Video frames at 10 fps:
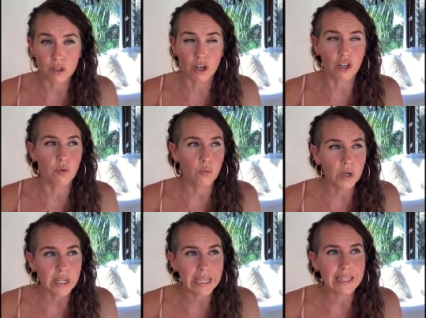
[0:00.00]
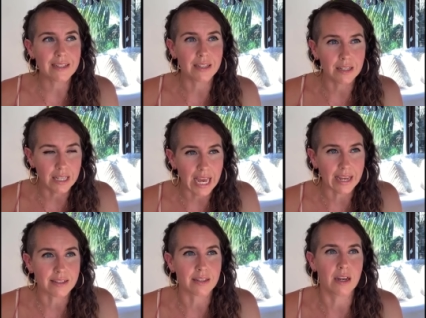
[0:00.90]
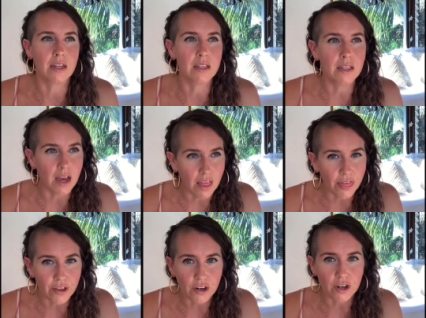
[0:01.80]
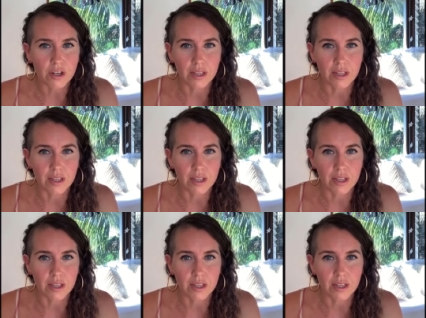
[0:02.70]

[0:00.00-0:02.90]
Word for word: are you willing to let another